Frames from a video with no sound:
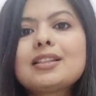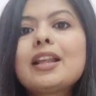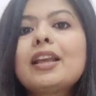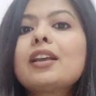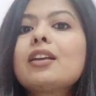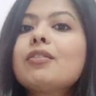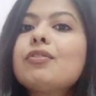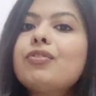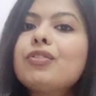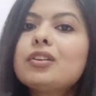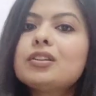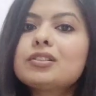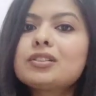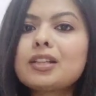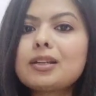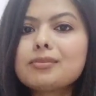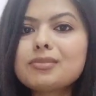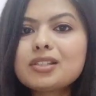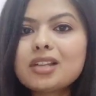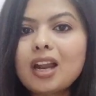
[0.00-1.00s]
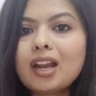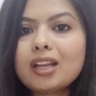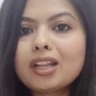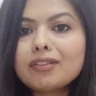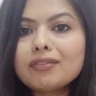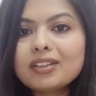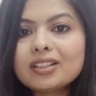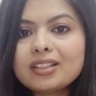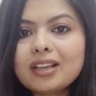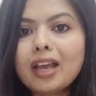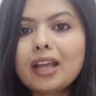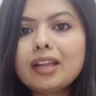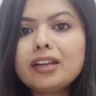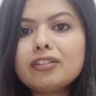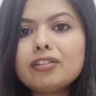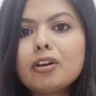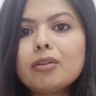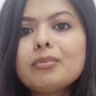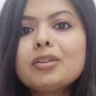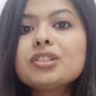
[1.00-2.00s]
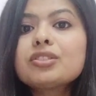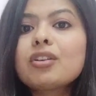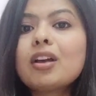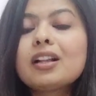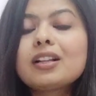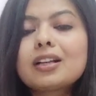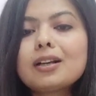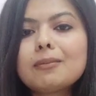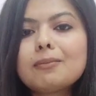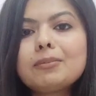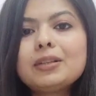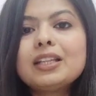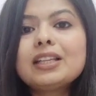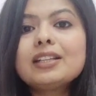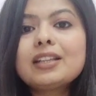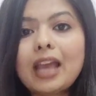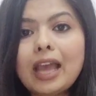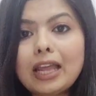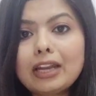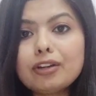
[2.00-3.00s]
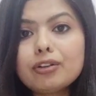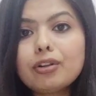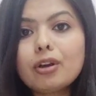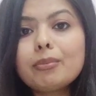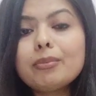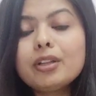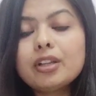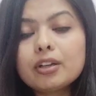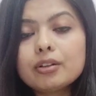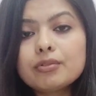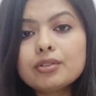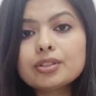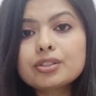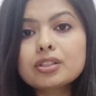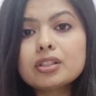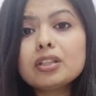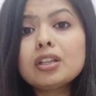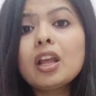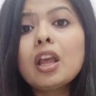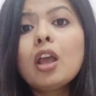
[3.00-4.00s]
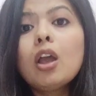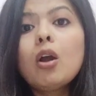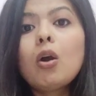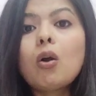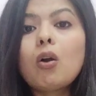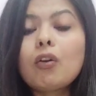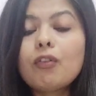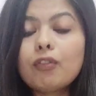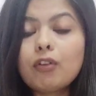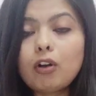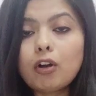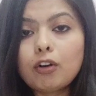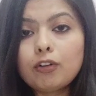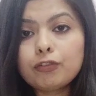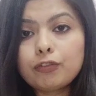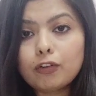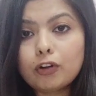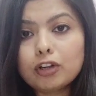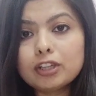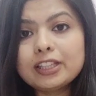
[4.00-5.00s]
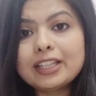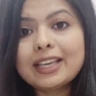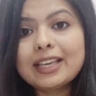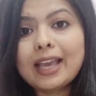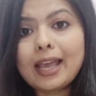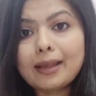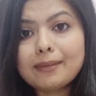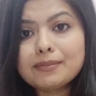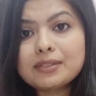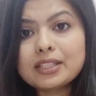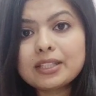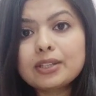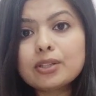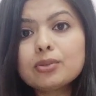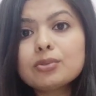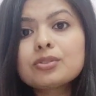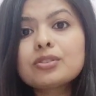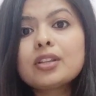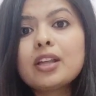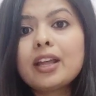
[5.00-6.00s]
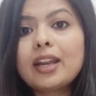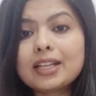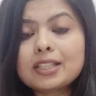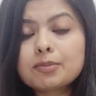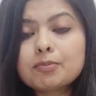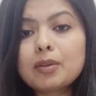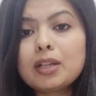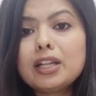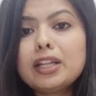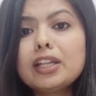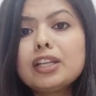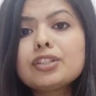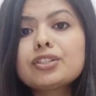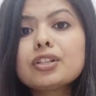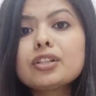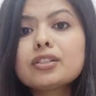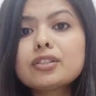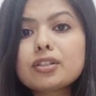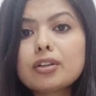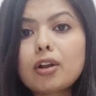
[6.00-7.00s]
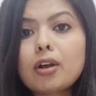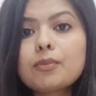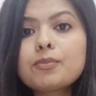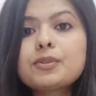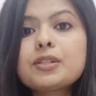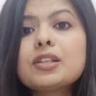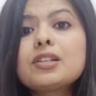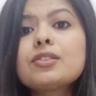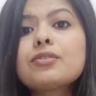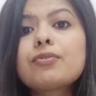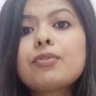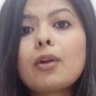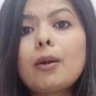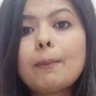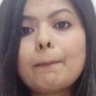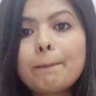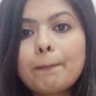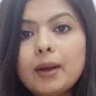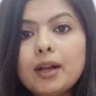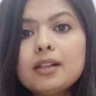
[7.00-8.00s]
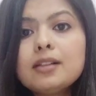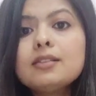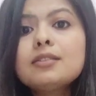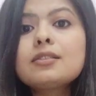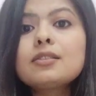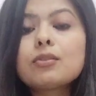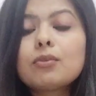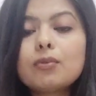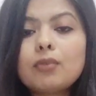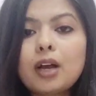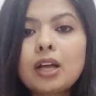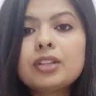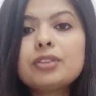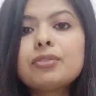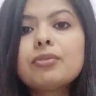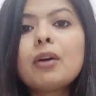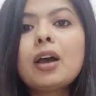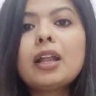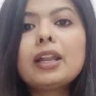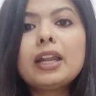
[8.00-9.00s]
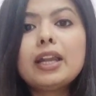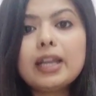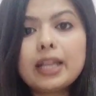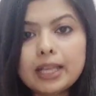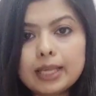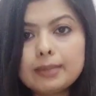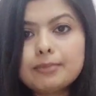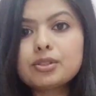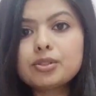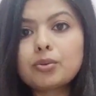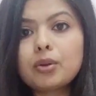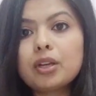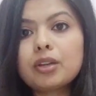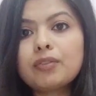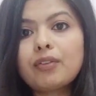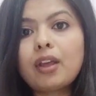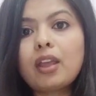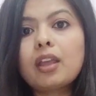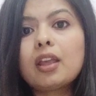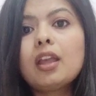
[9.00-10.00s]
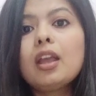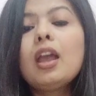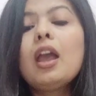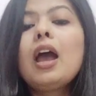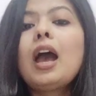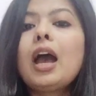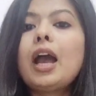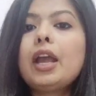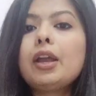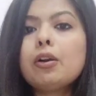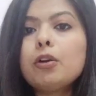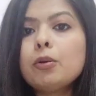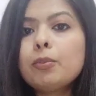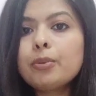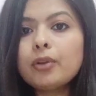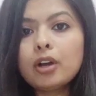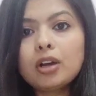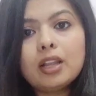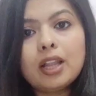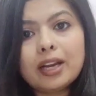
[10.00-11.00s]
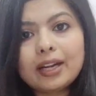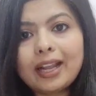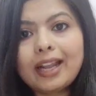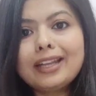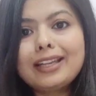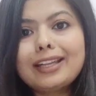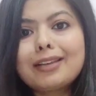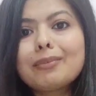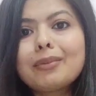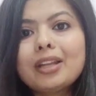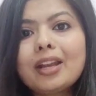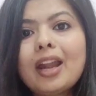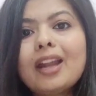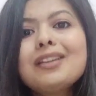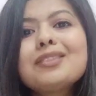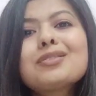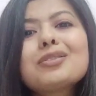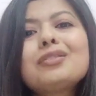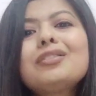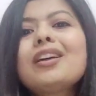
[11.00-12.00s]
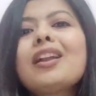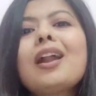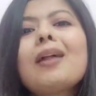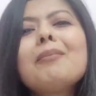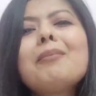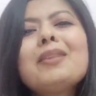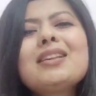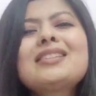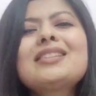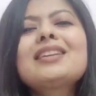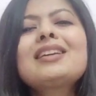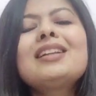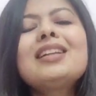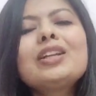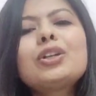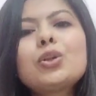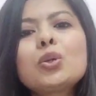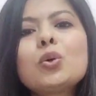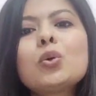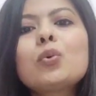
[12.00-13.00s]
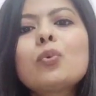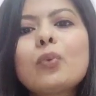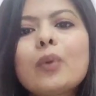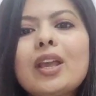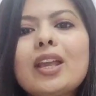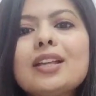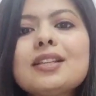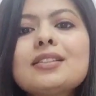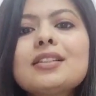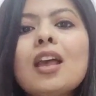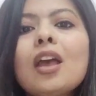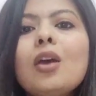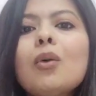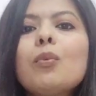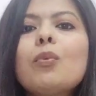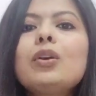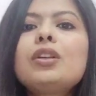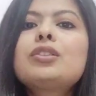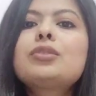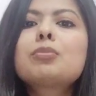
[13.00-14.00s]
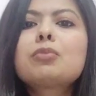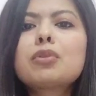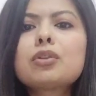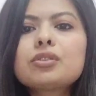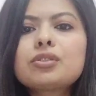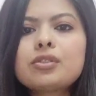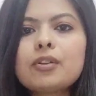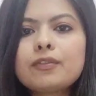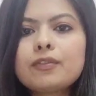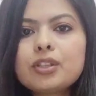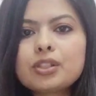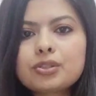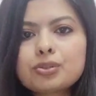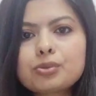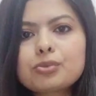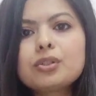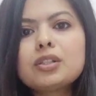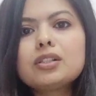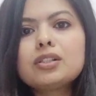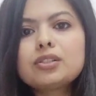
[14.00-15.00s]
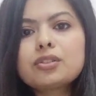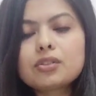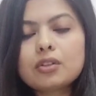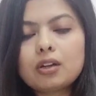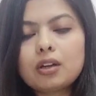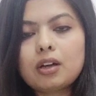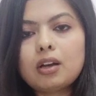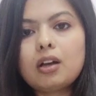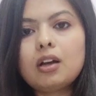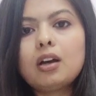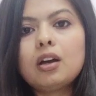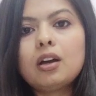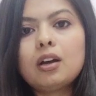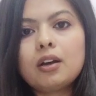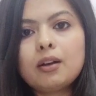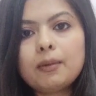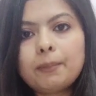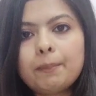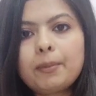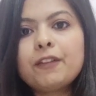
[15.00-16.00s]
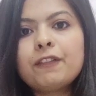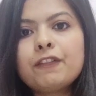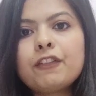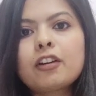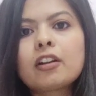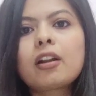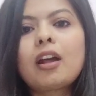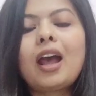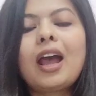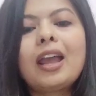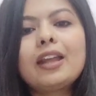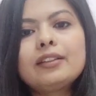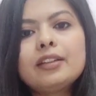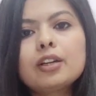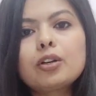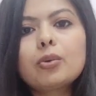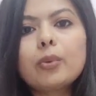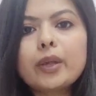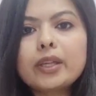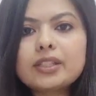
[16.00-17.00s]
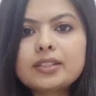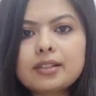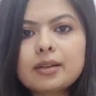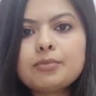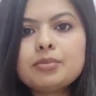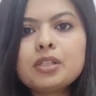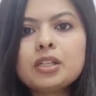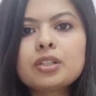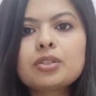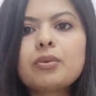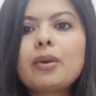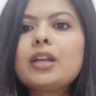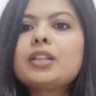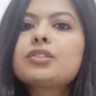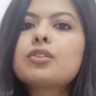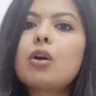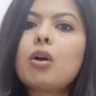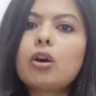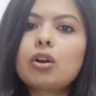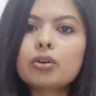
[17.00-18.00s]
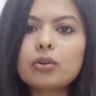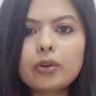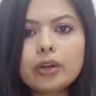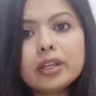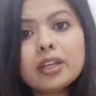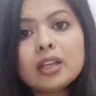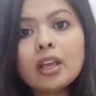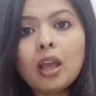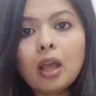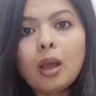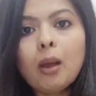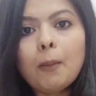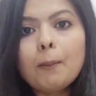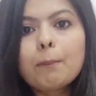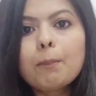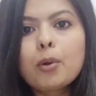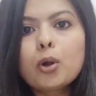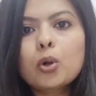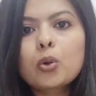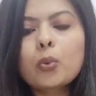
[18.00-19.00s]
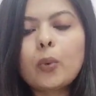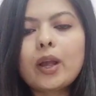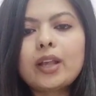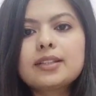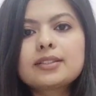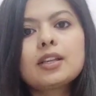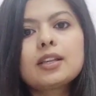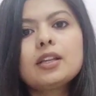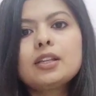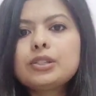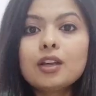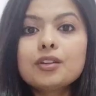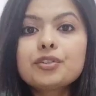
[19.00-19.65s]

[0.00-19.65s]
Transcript: Like first I'm starting with anatomy, so I'll complete anatomy revision of all the MCQs, their explanation, synopsis from Pulse, Vadhwan and AIIMS 25. I hope you all are getting me, right? So there are basically two ways which most of the students prefer, either going subject wise or going book wise.